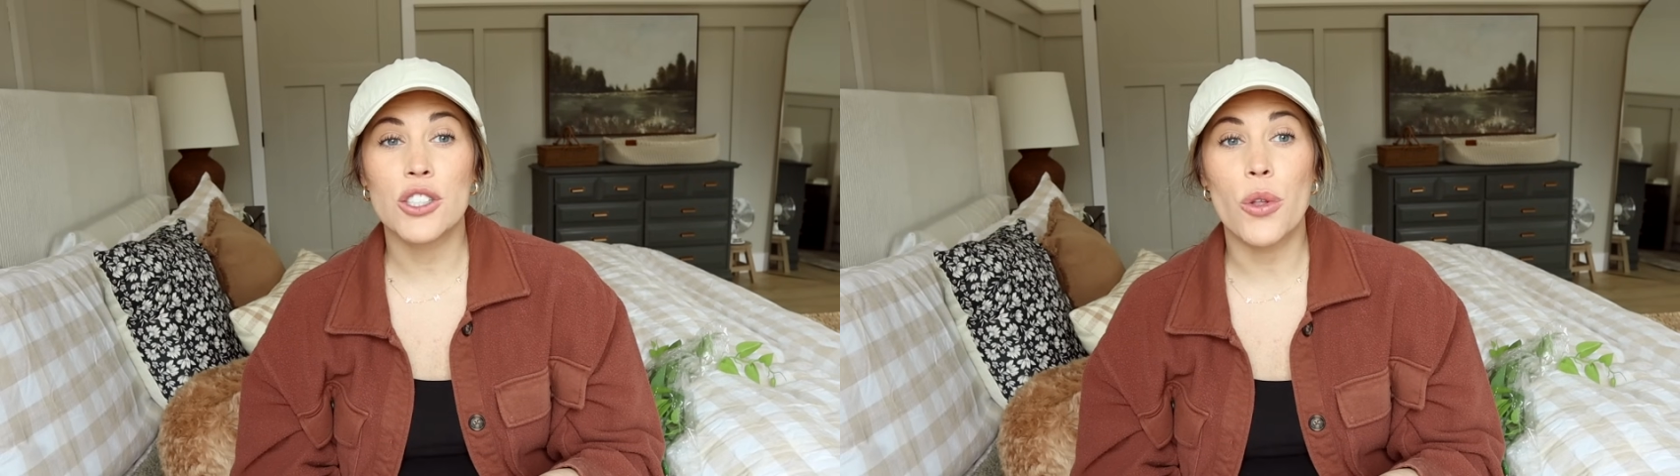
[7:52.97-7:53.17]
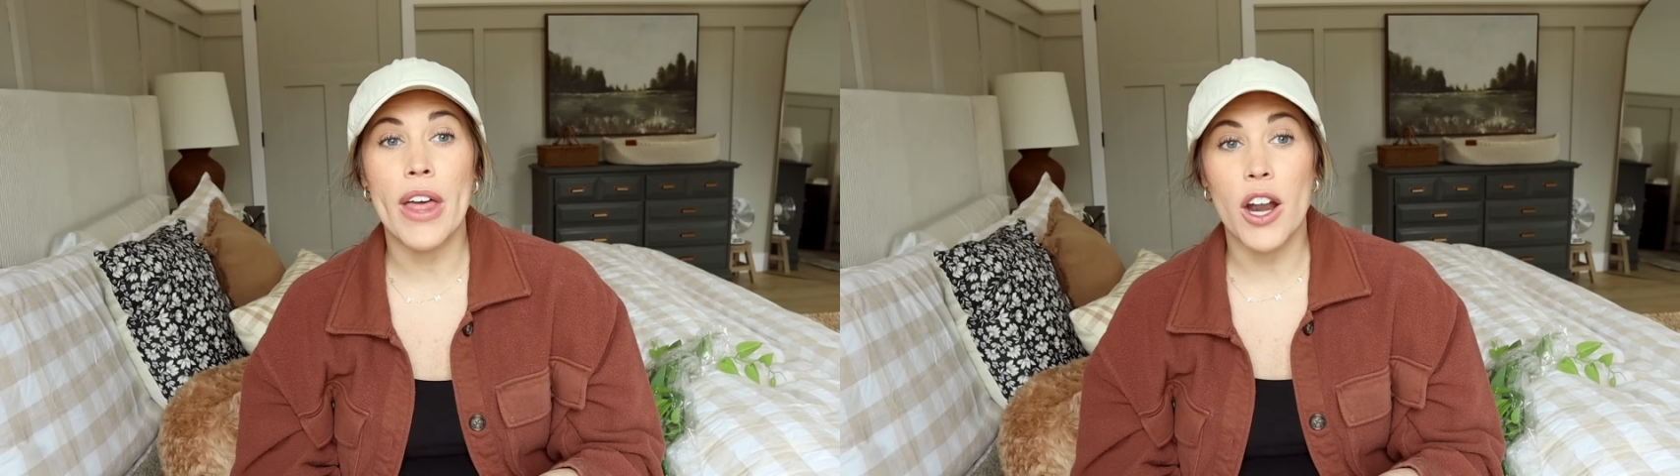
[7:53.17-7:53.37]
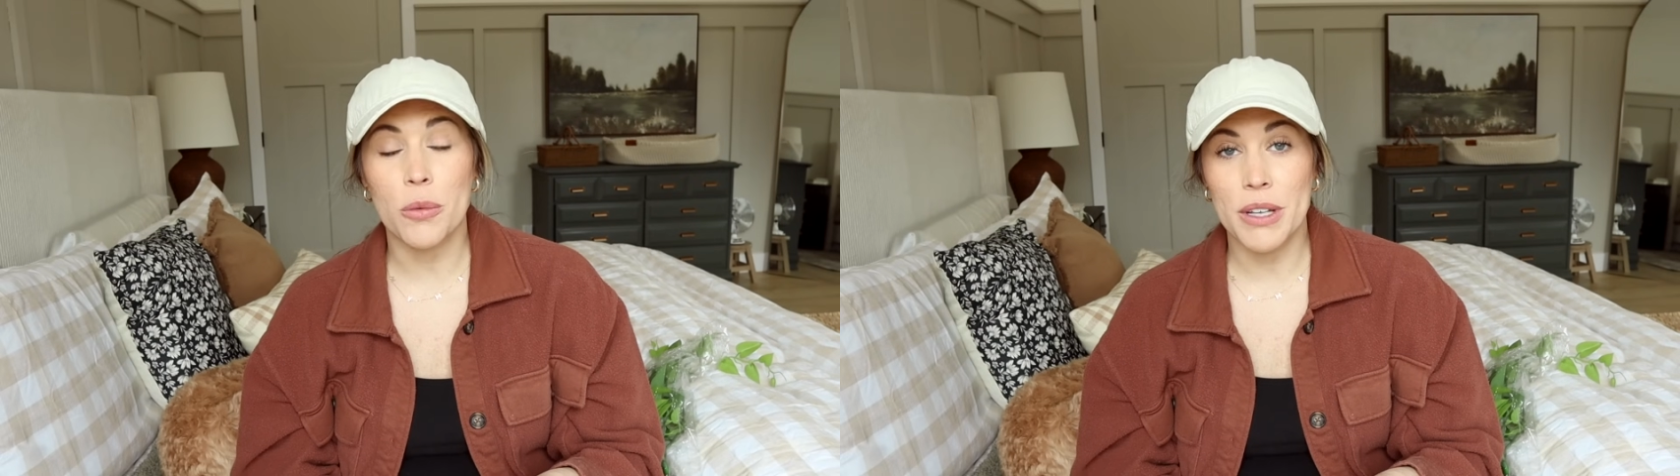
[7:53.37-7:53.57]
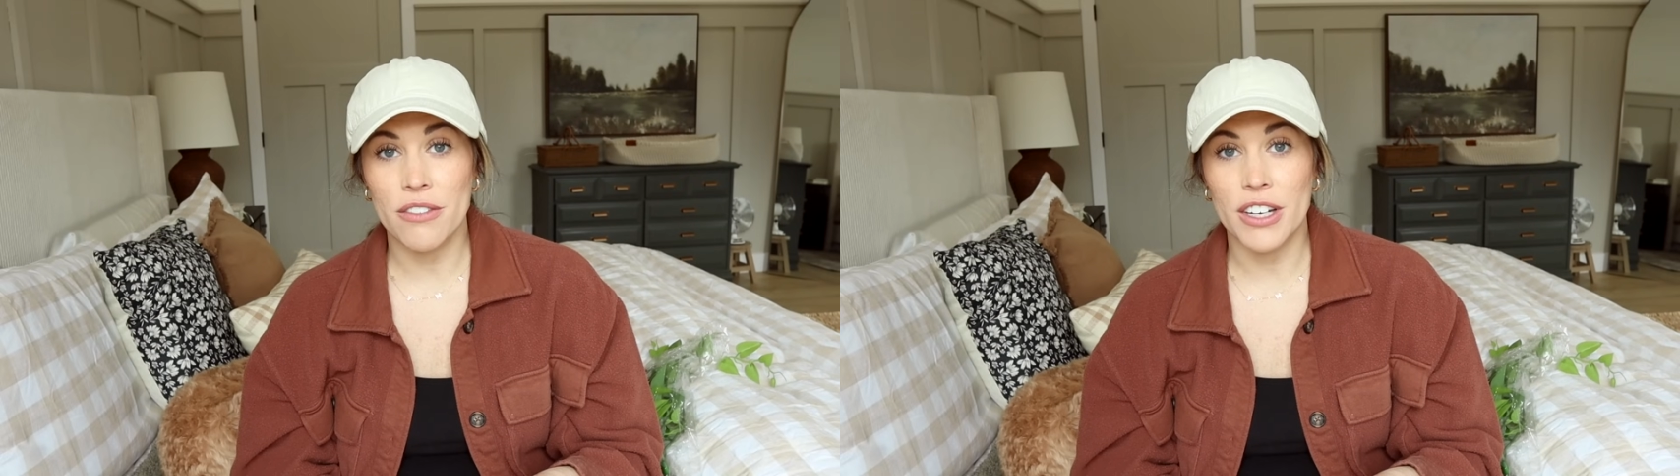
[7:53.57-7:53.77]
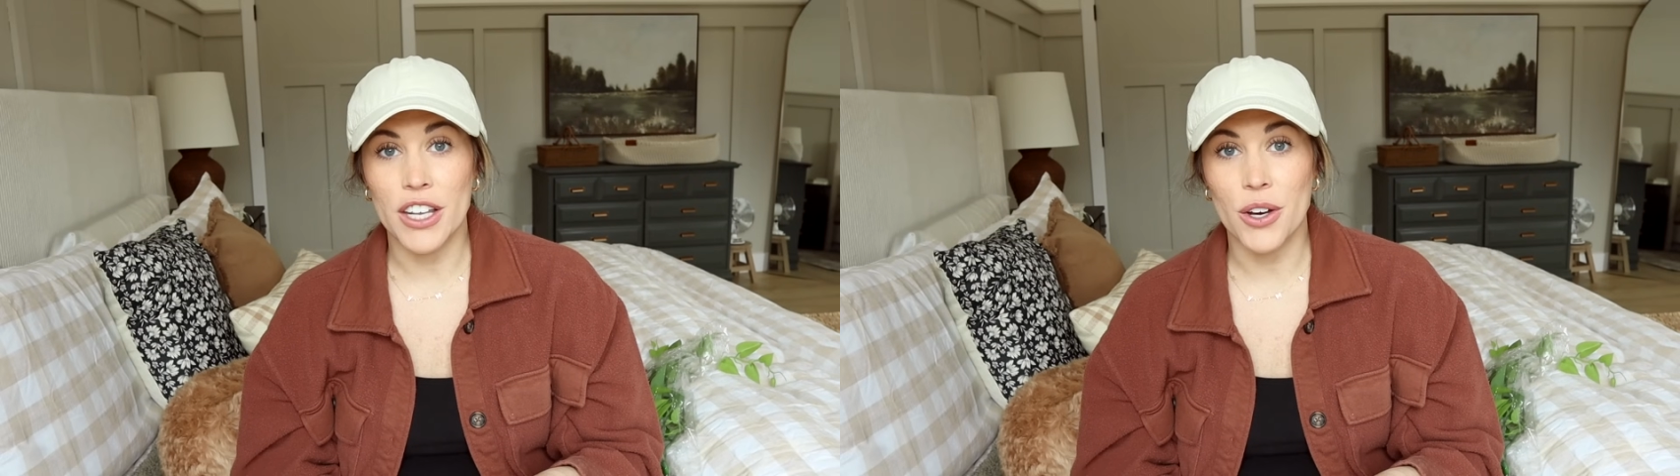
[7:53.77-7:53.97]
so that'll be a
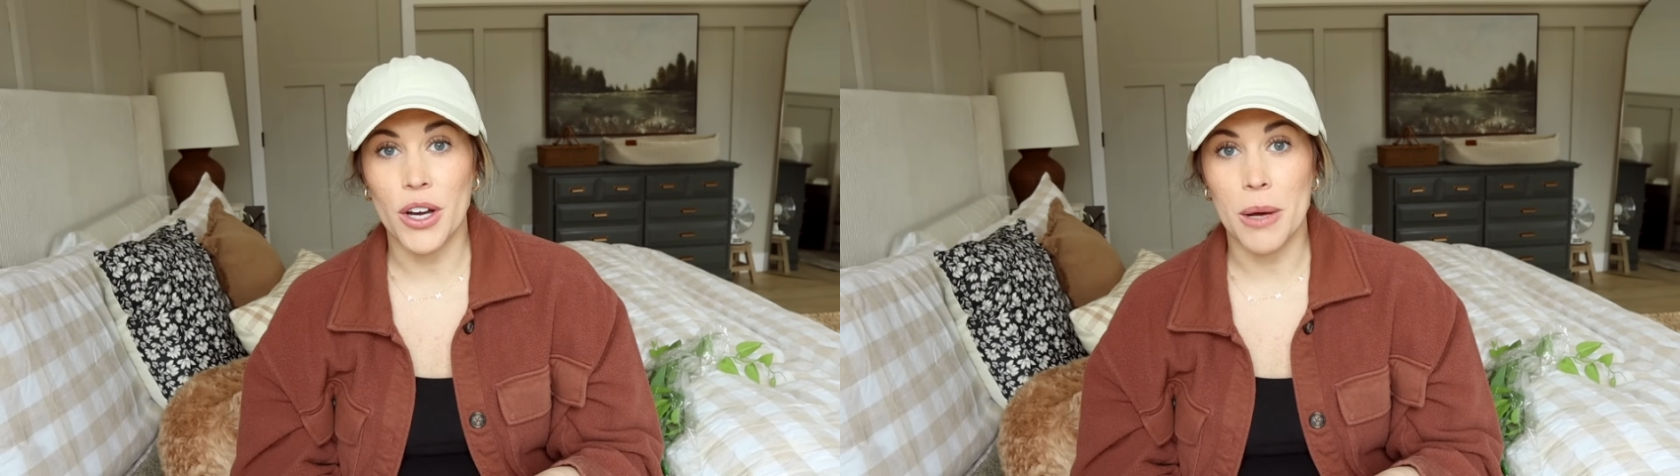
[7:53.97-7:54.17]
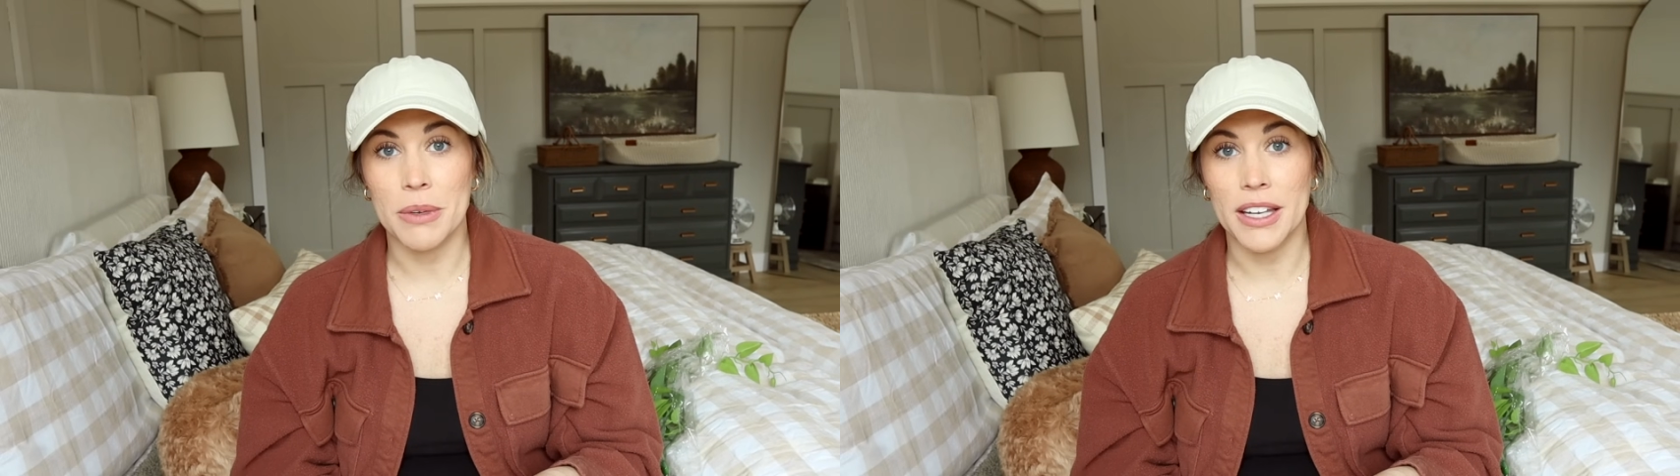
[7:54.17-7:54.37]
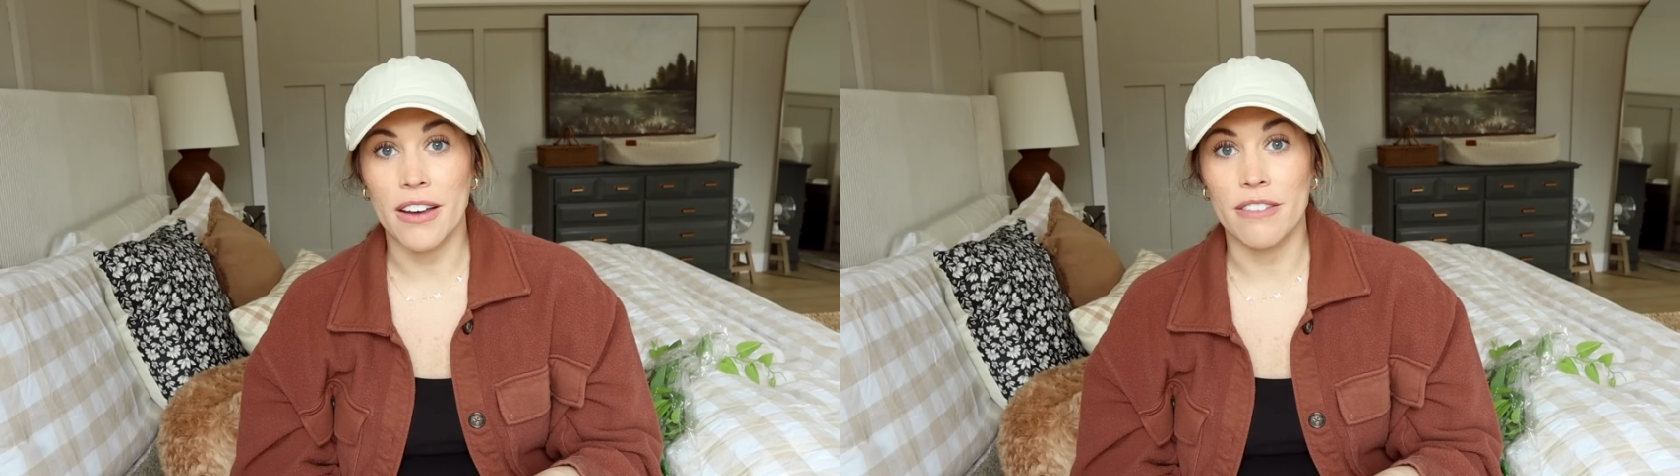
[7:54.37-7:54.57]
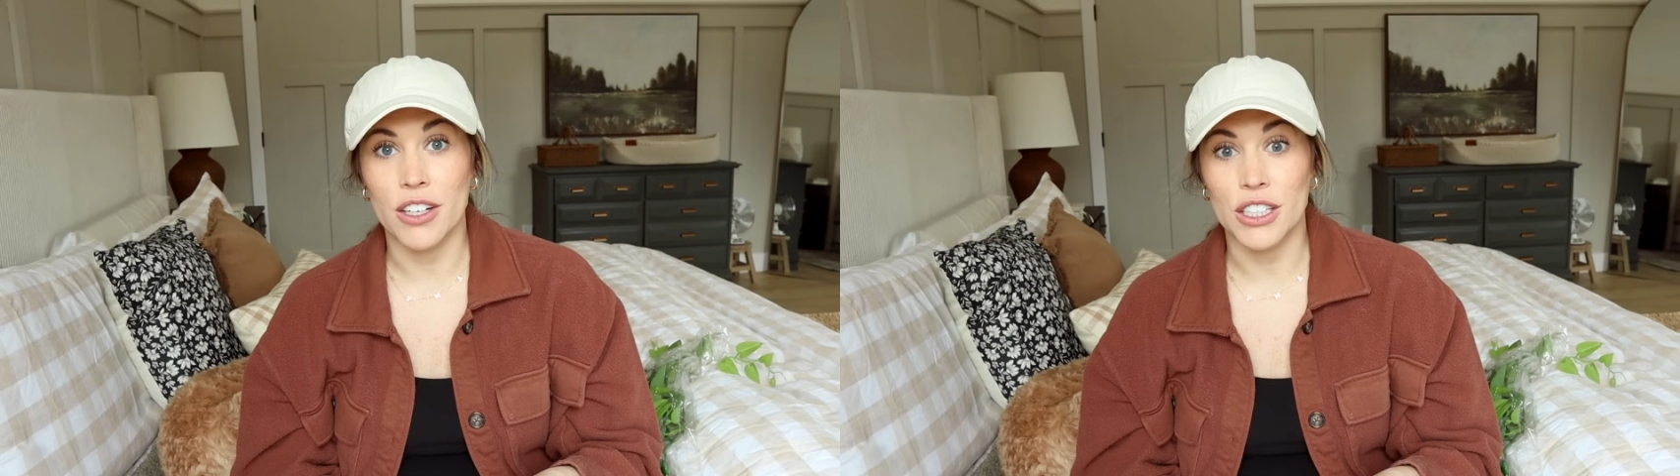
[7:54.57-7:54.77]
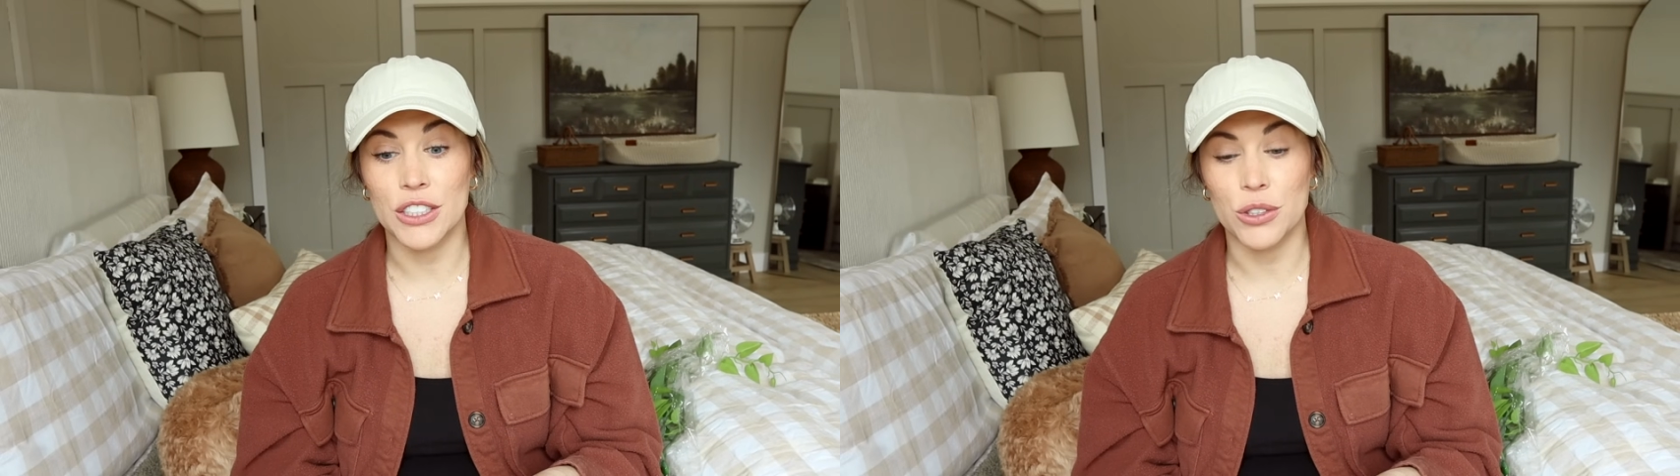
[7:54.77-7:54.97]
video coming
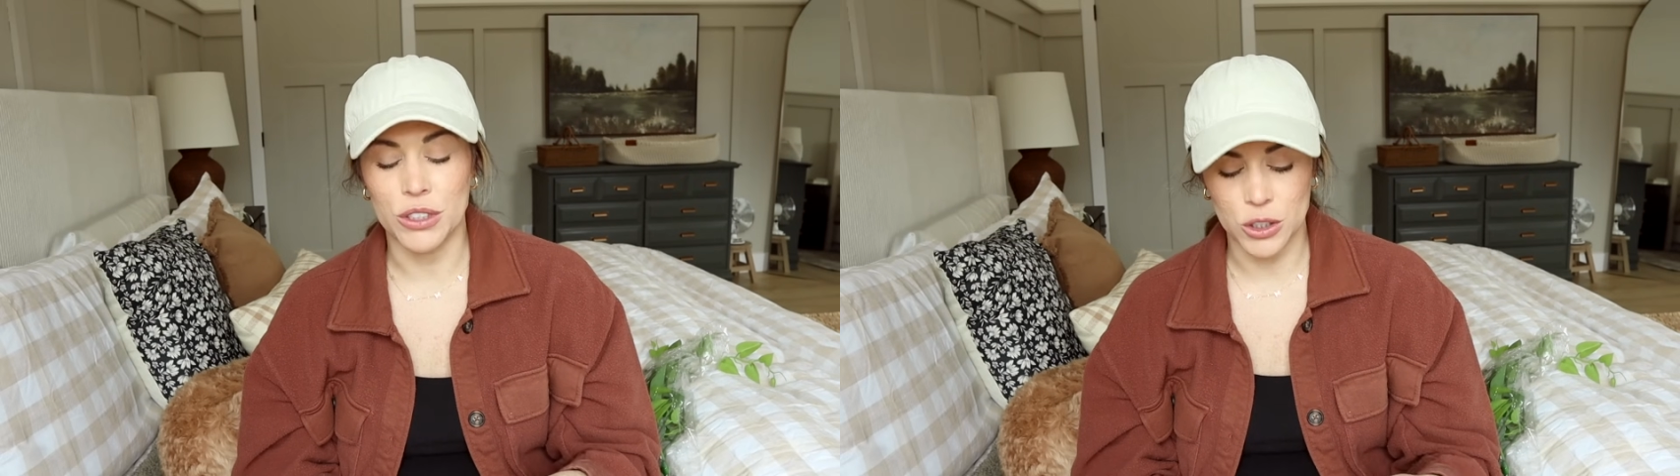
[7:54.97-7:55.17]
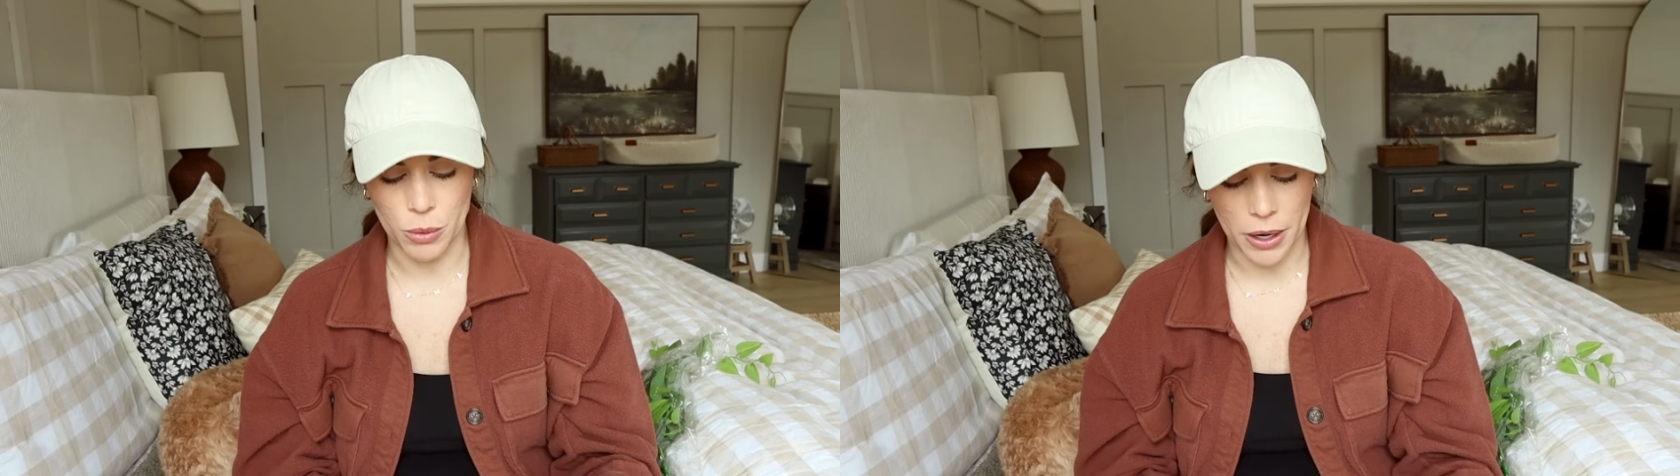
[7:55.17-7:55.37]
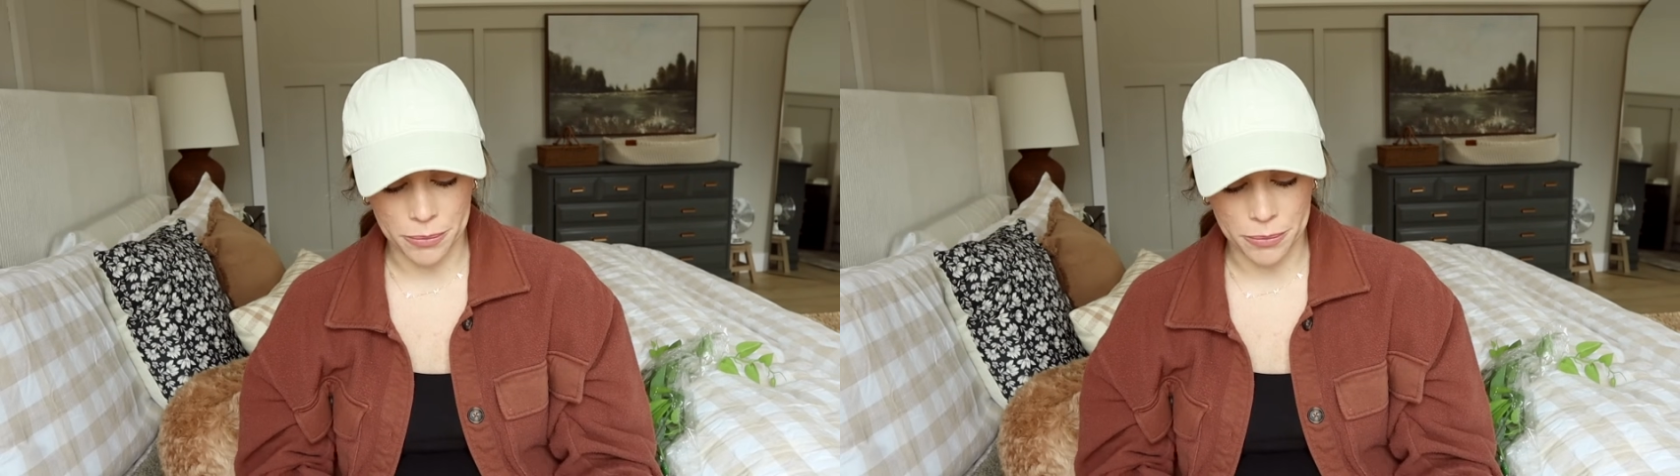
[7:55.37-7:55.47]
very soon as well.